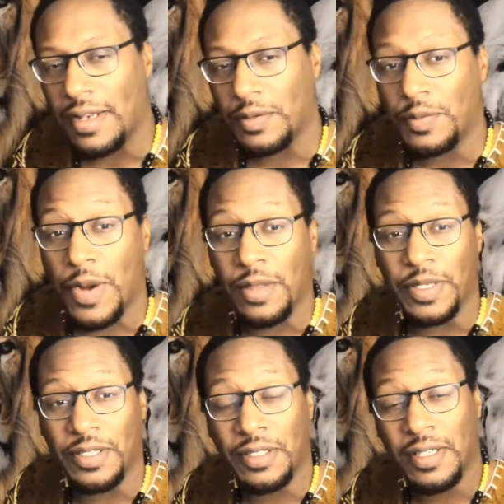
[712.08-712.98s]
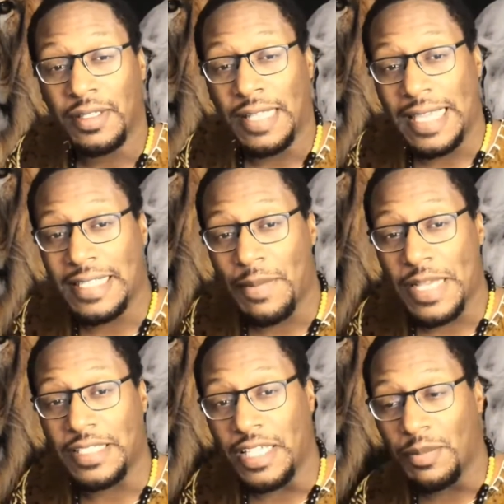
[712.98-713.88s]
This probably be last time
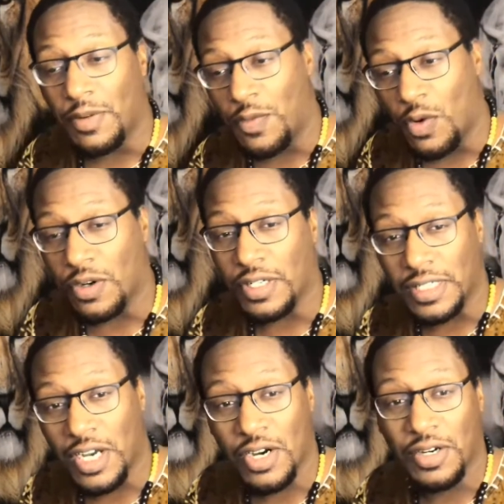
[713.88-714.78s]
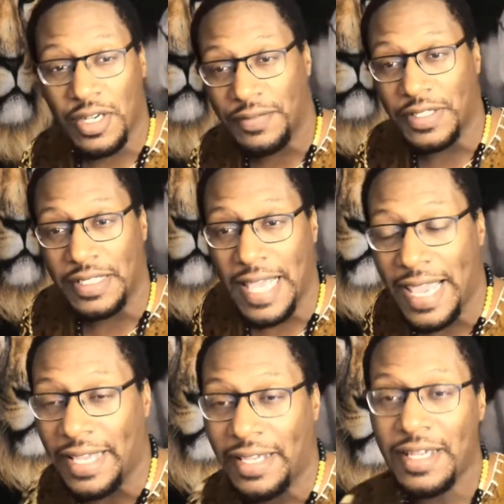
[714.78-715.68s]
I see you before the turn of the
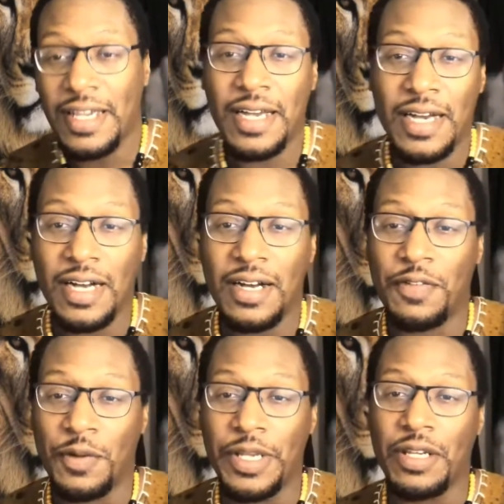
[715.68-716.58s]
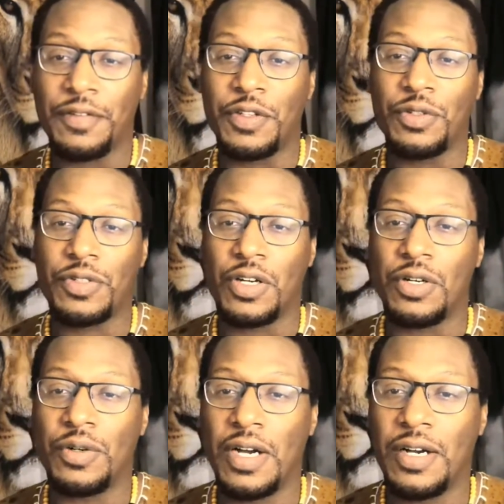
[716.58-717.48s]
day for many of you.
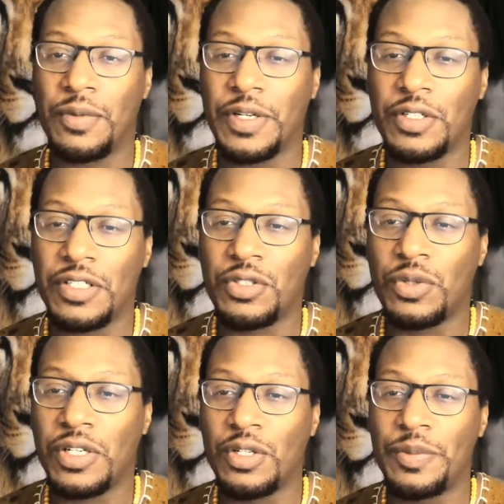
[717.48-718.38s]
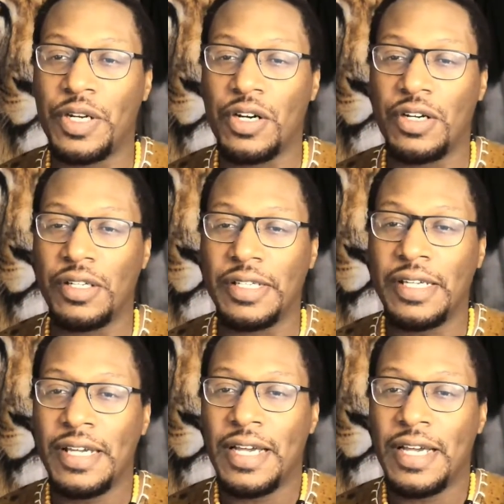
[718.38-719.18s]
So we're just doing a little bit early.